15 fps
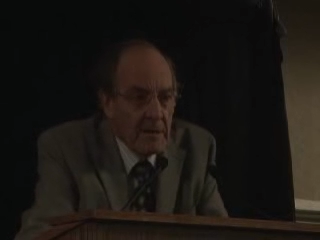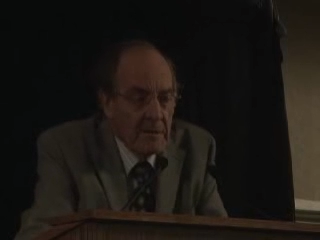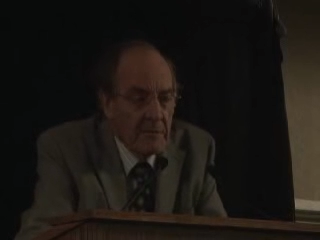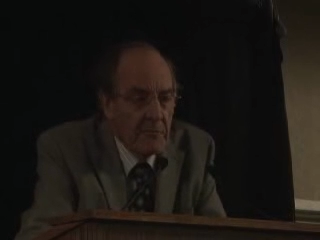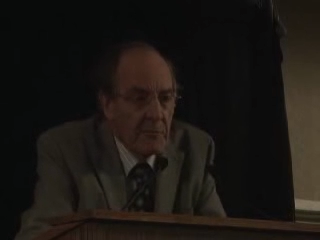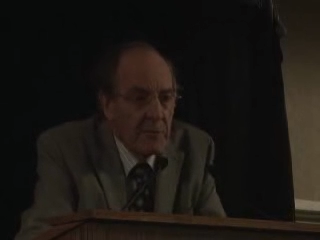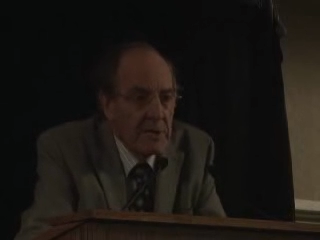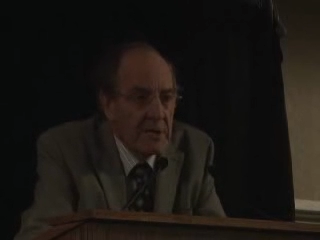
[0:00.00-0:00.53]

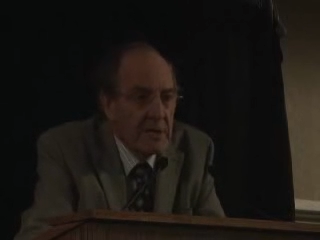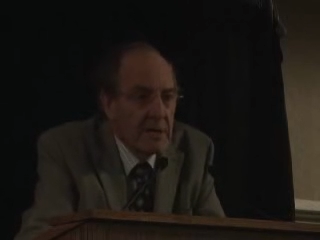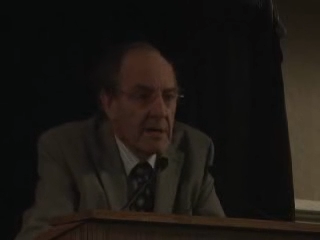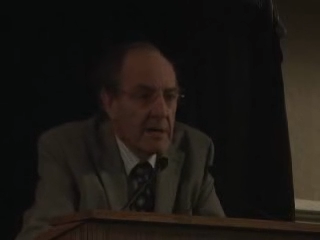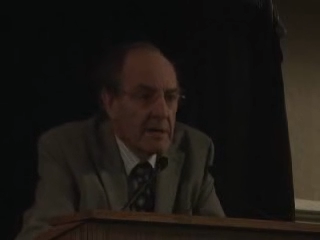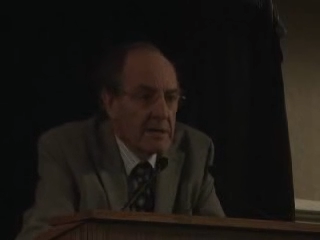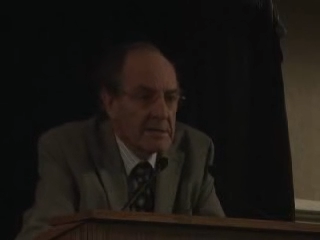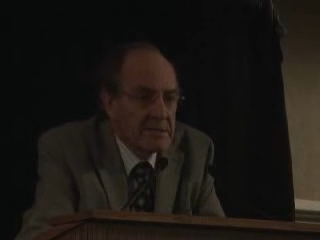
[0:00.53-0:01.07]
We
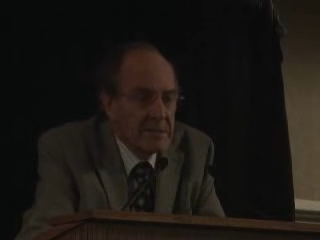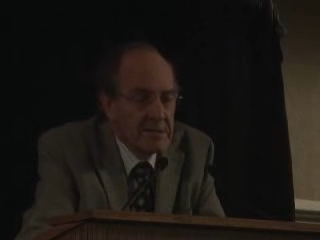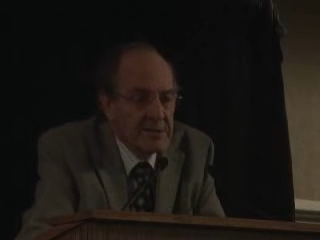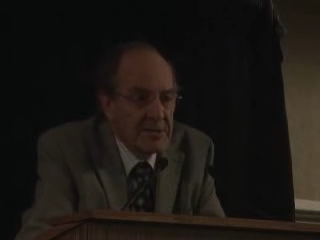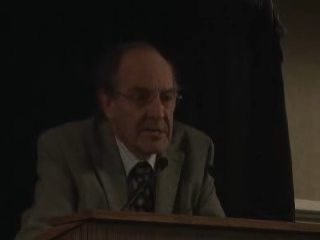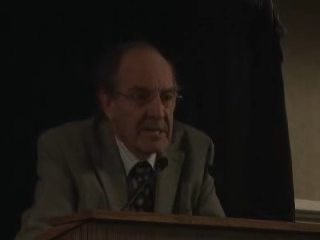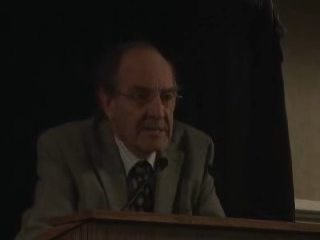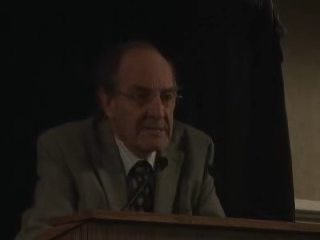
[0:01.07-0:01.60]

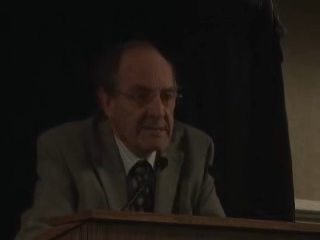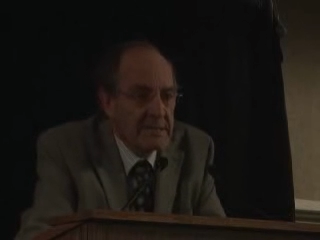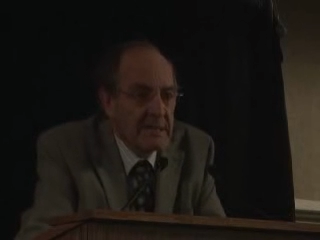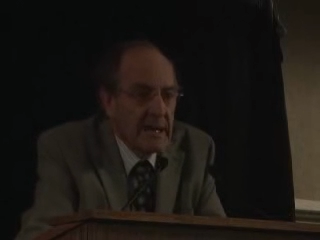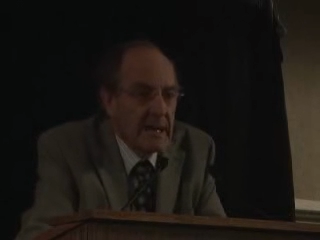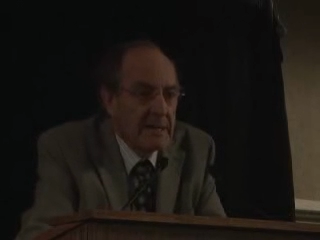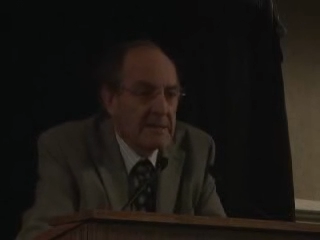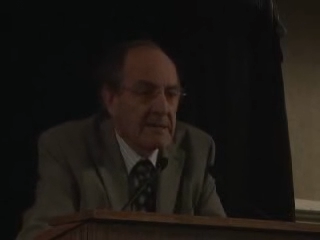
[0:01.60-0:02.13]
suggest
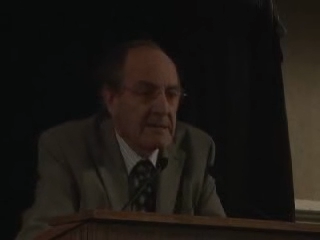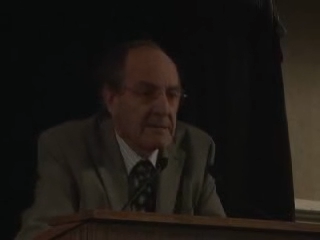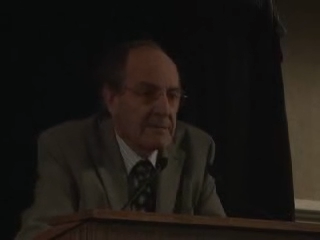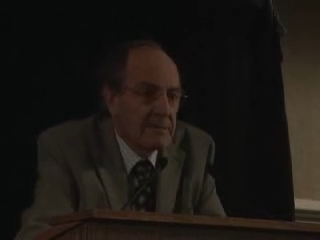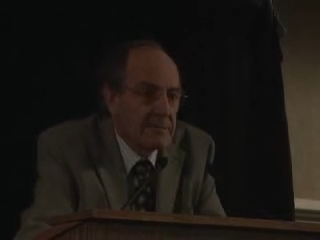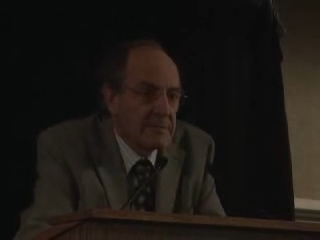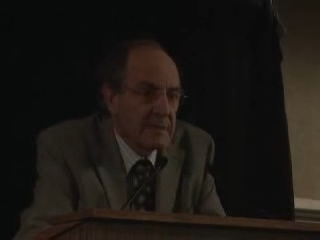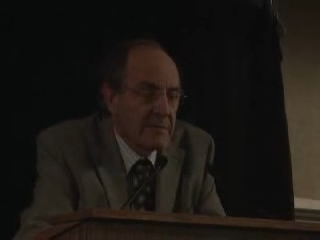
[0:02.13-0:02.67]
that in
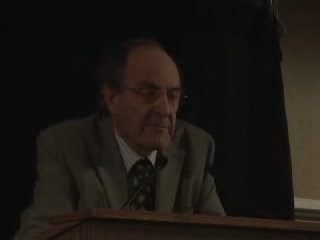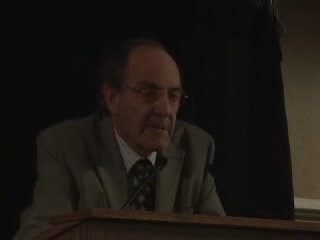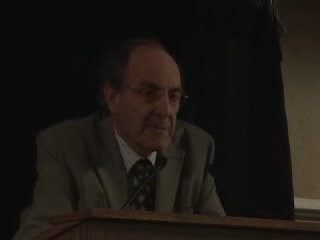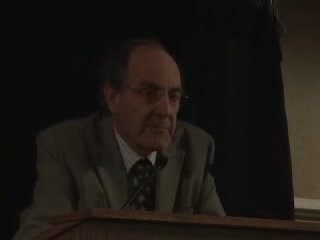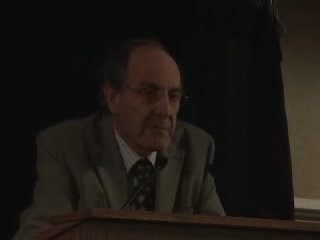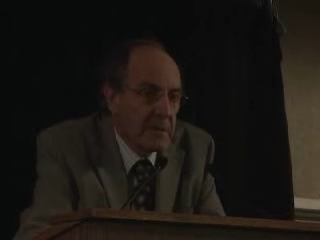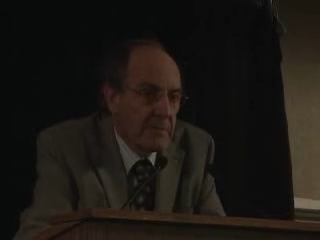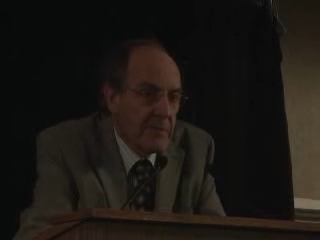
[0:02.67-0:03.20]
terms of
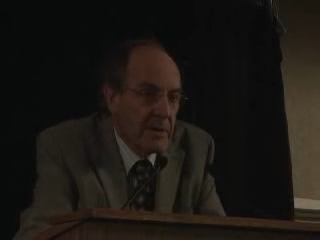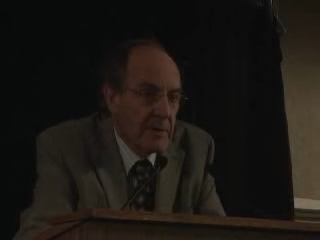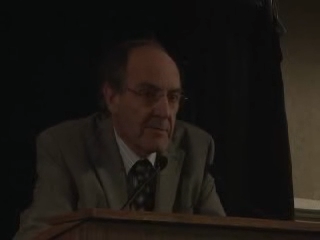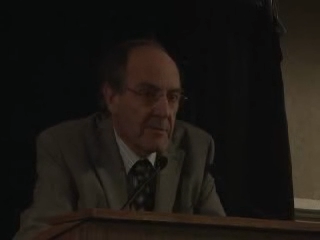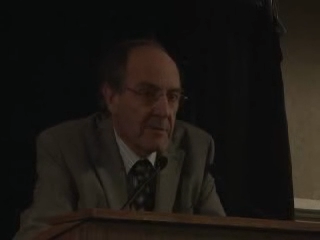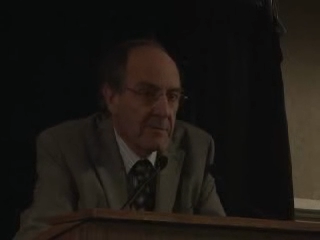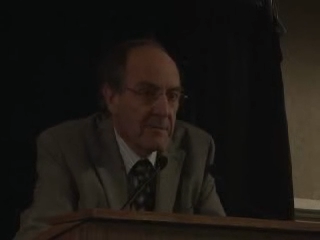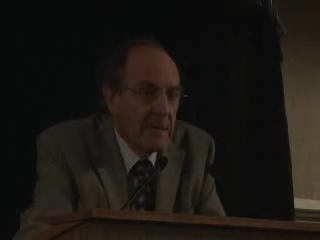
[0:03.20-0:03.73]
debt
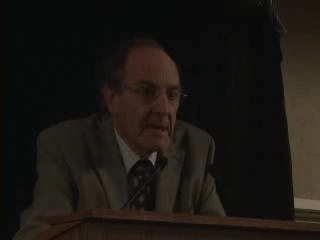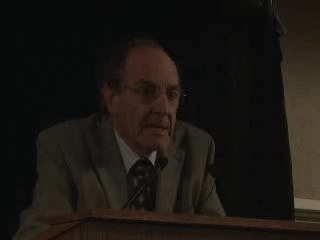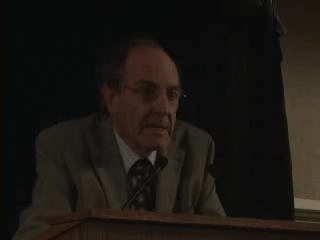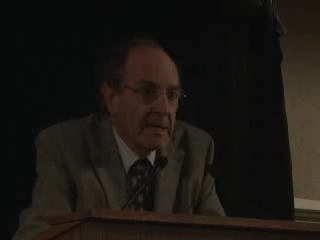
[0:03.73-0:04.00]
repayment,